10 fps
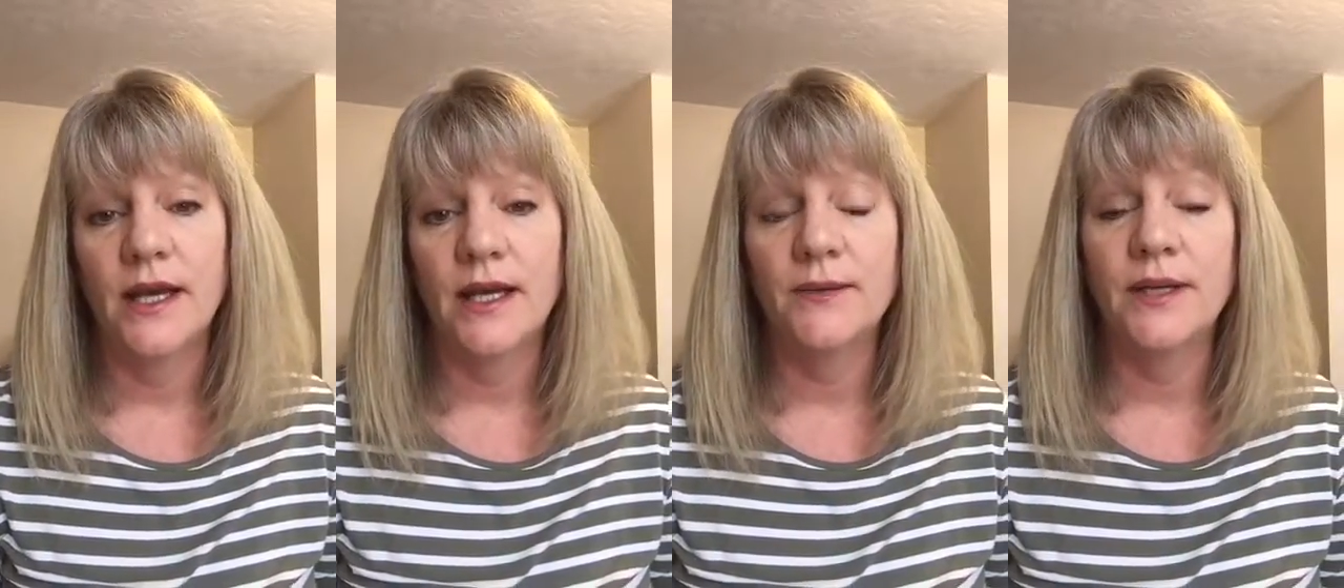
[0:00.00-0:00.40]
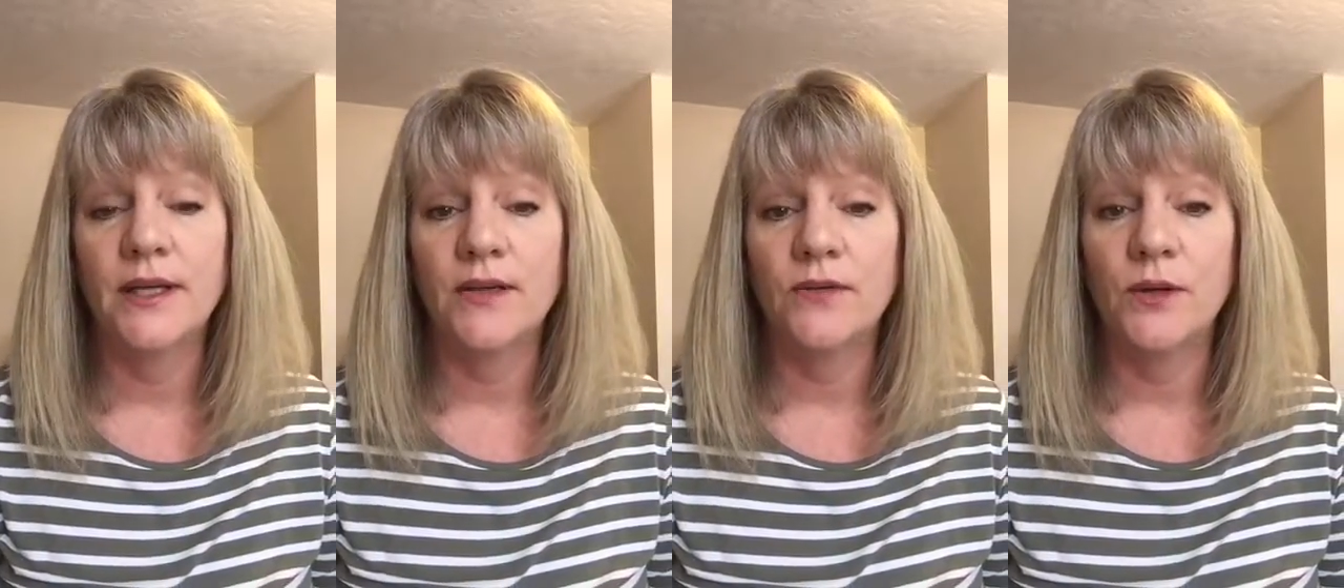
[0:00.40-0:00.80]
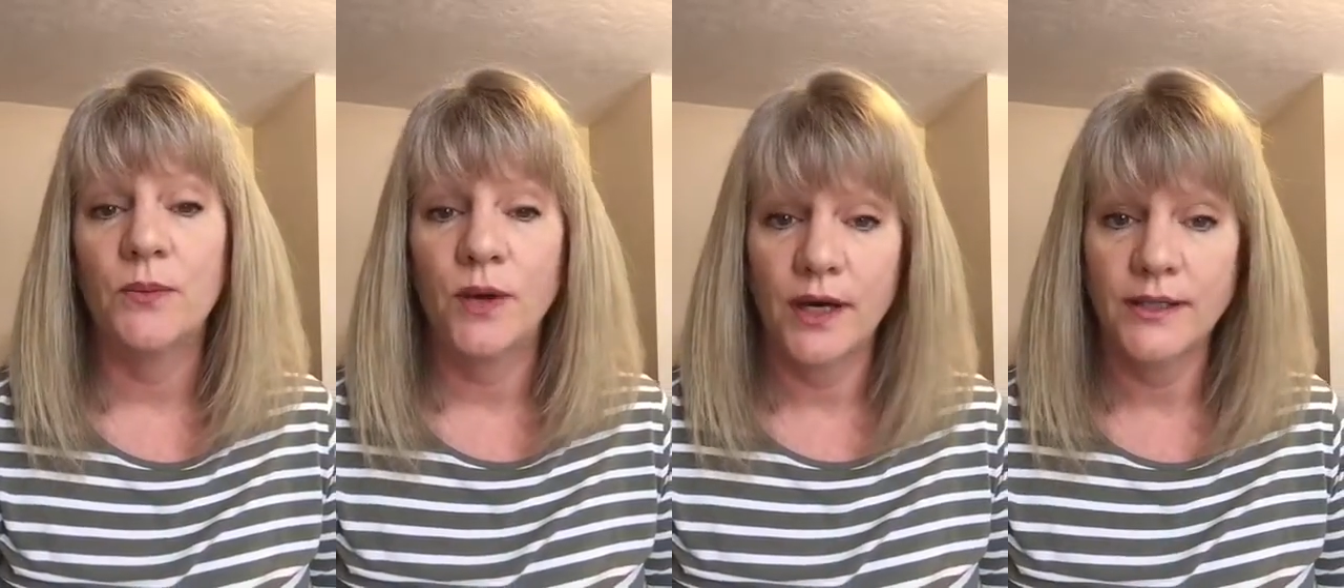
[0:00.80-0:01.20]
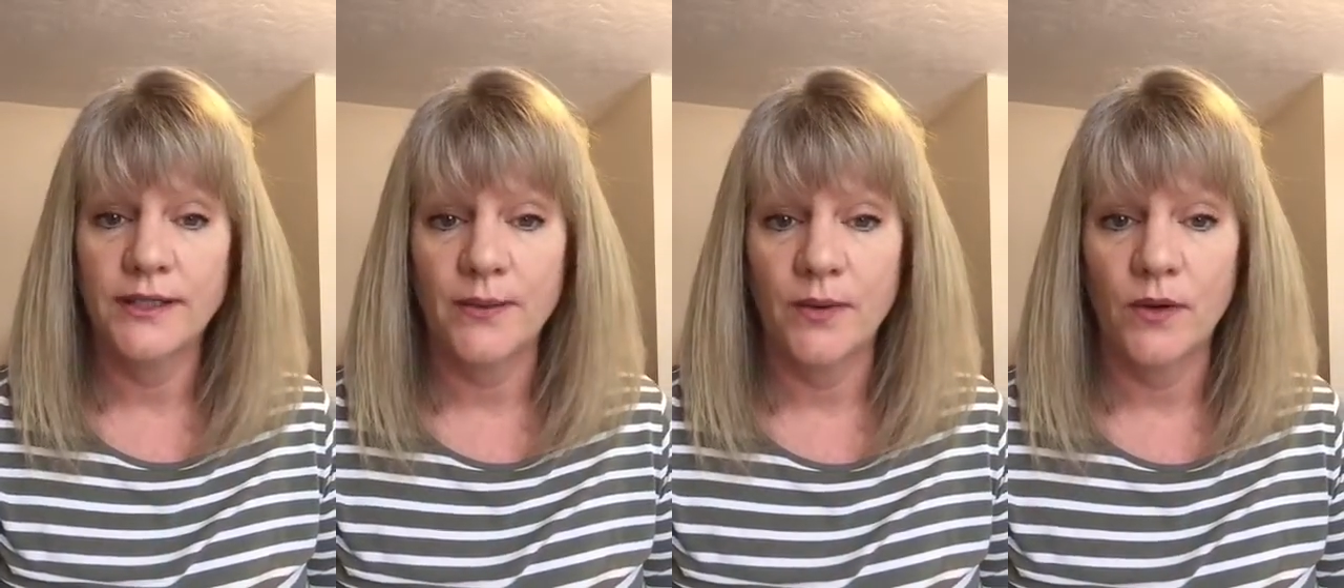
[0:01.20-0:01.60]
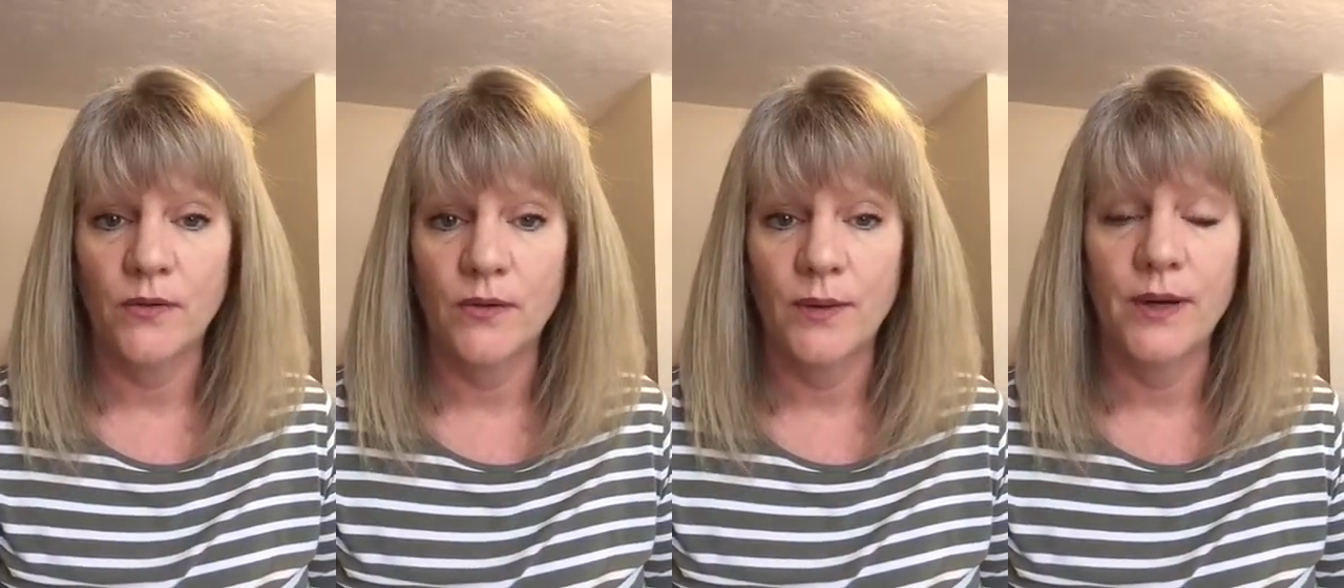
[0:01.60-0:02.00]
and I'm going to give you a product
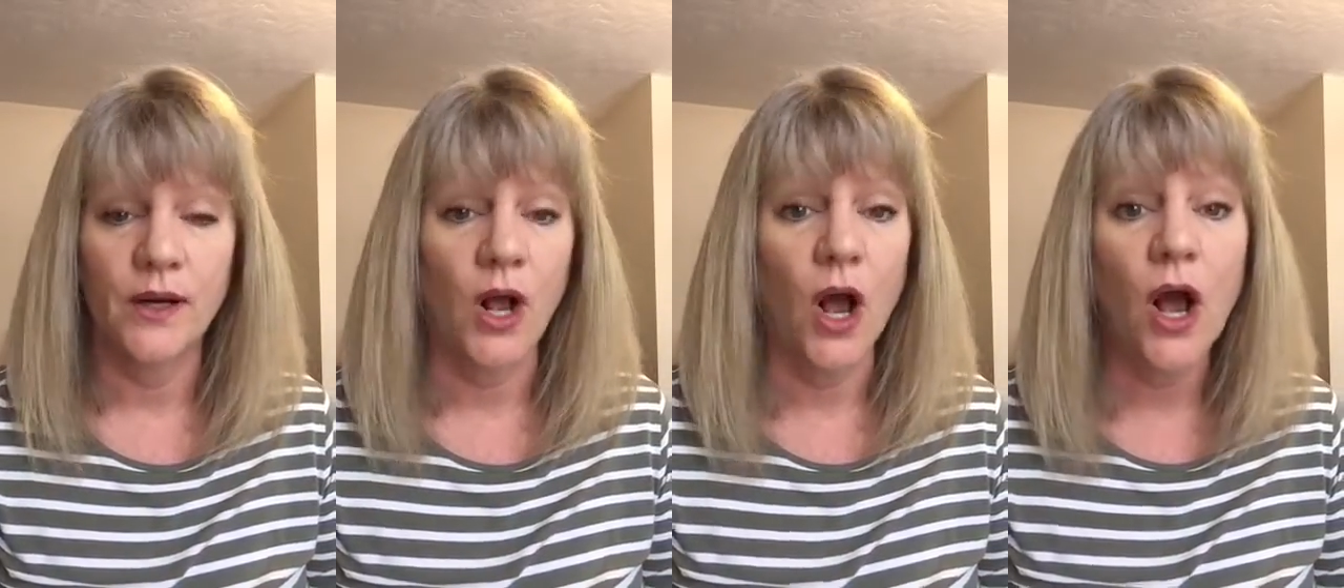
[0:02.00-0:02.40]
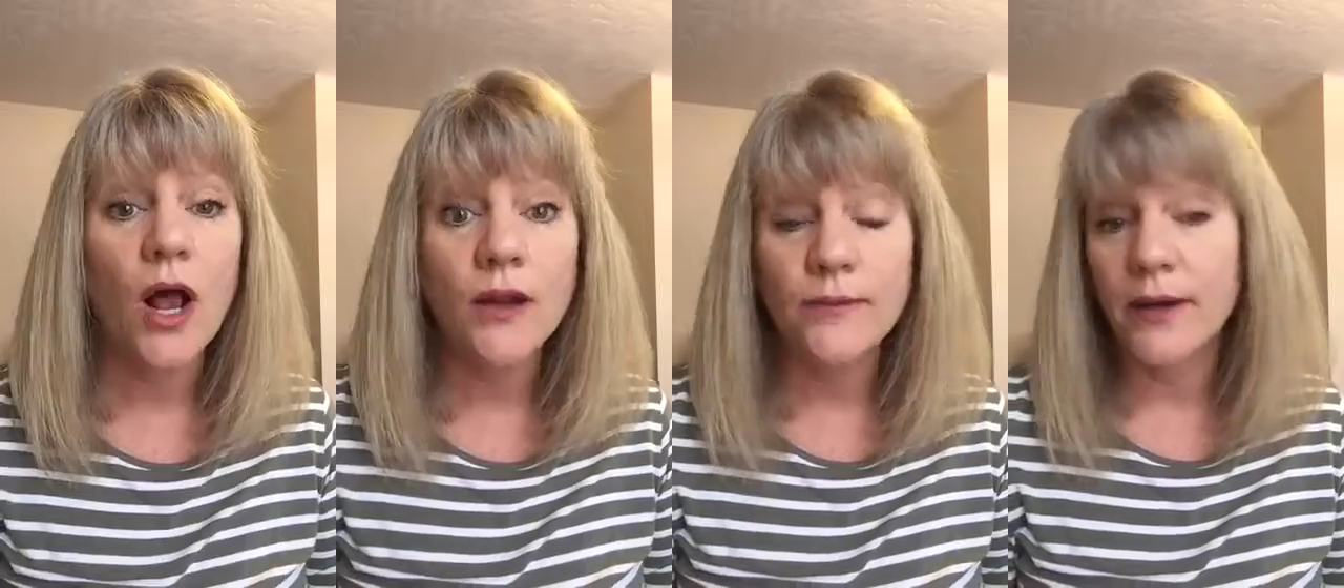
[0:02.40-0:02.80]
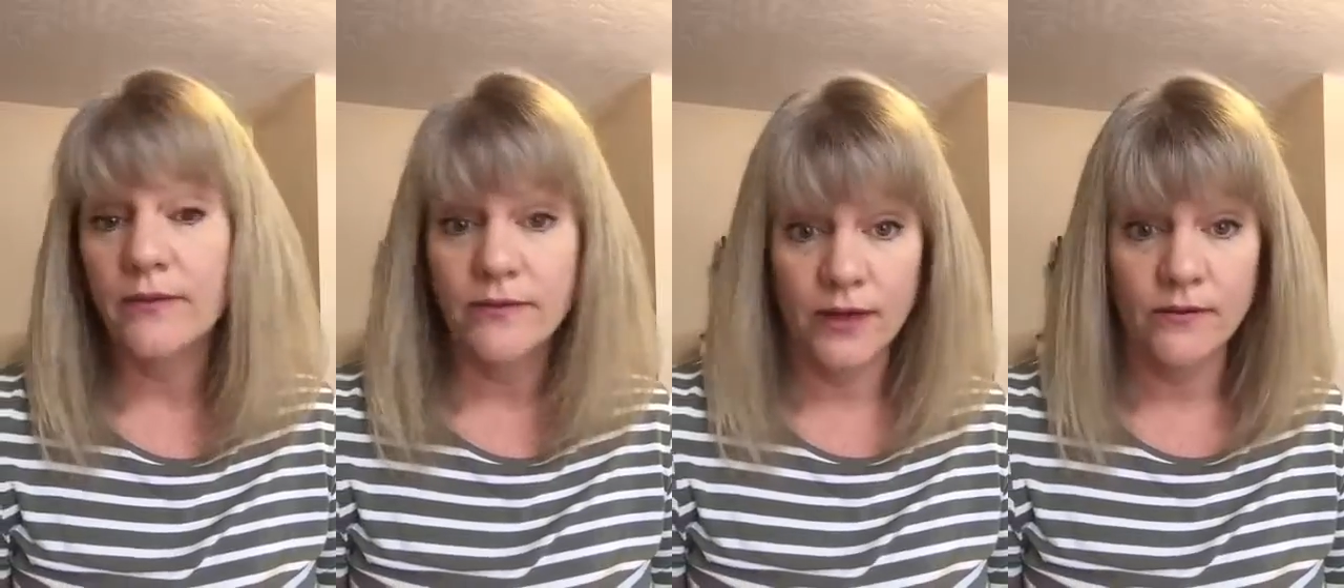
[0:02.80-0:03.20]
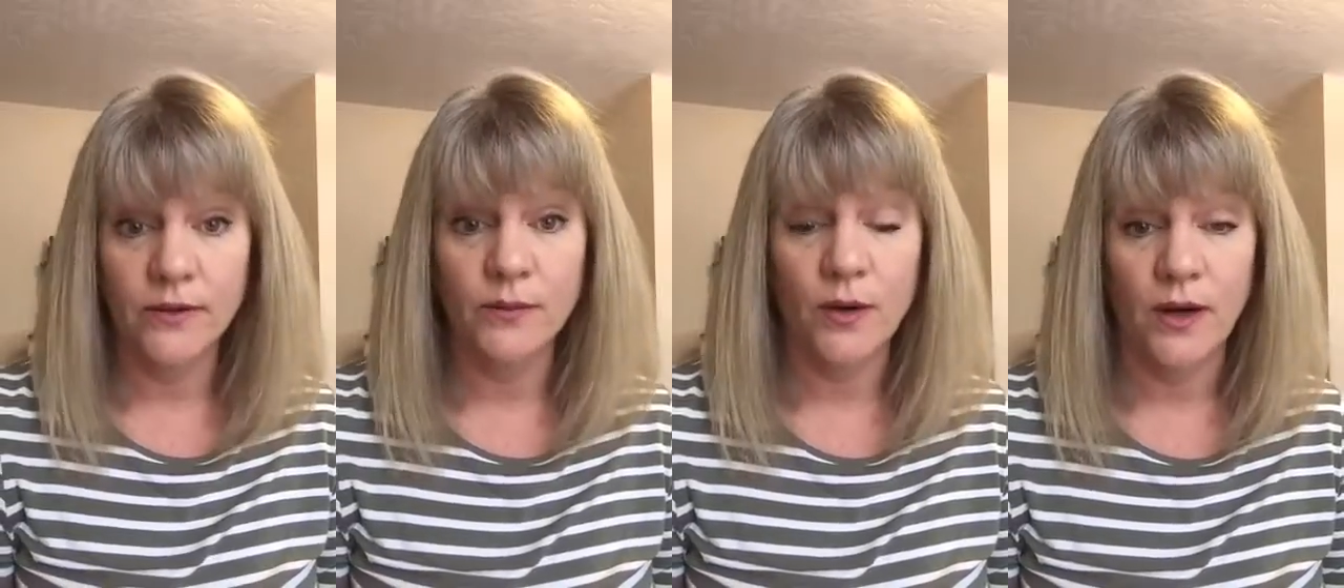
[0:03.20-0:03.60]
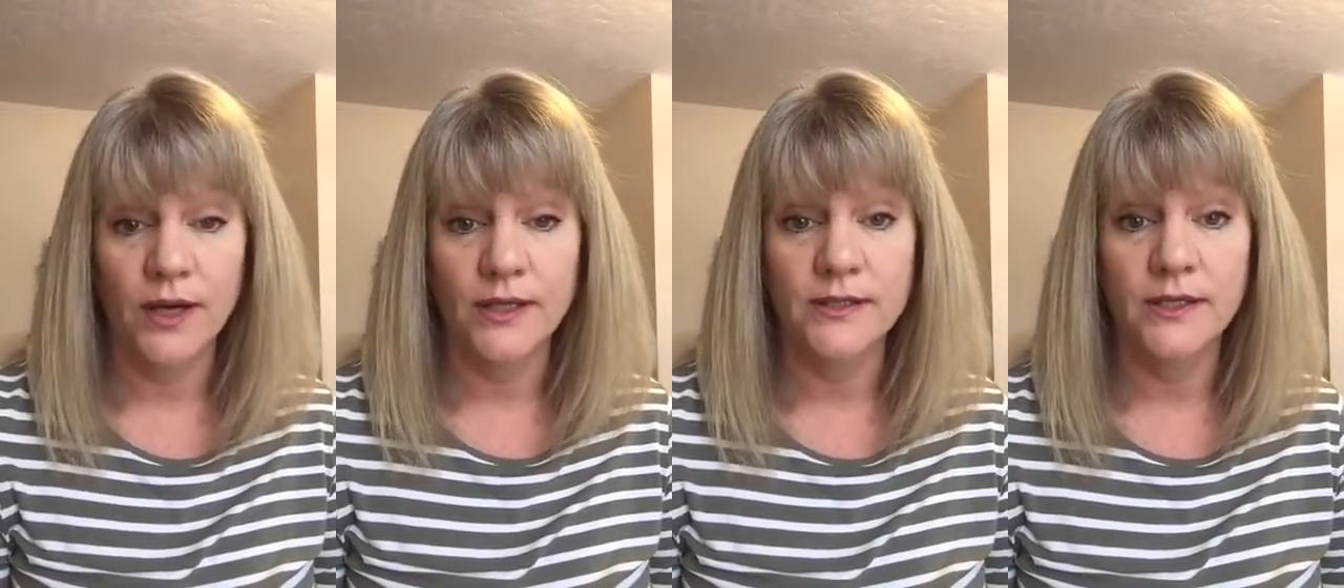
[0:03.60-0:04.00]
demo about all of my favorite
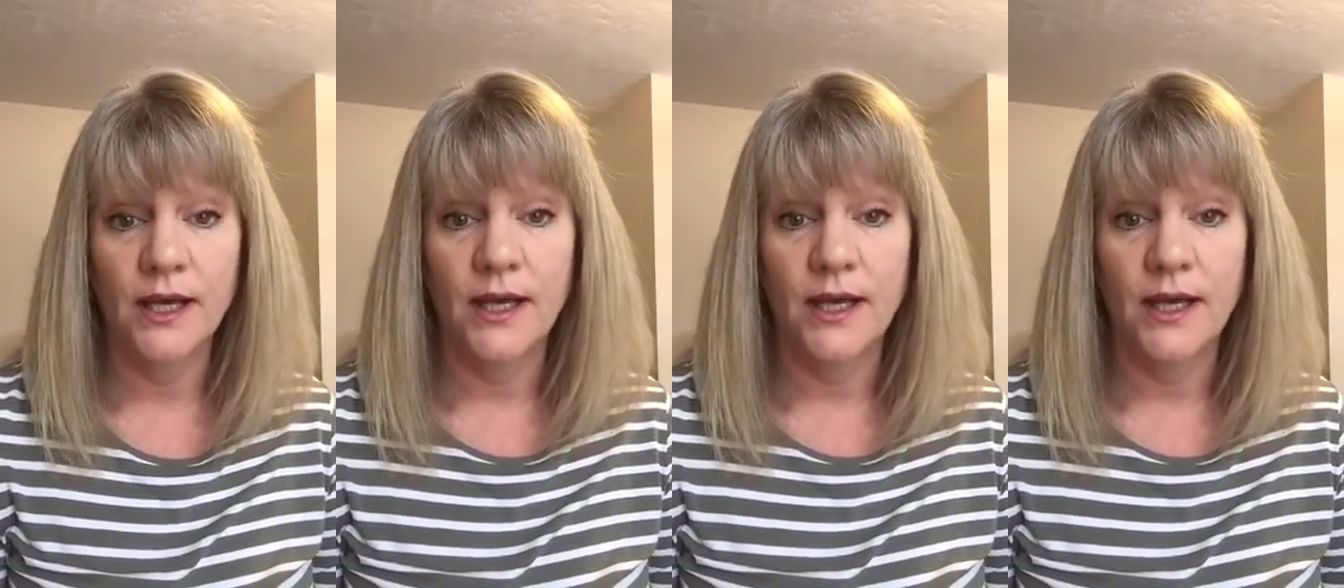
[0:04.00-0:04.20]
products.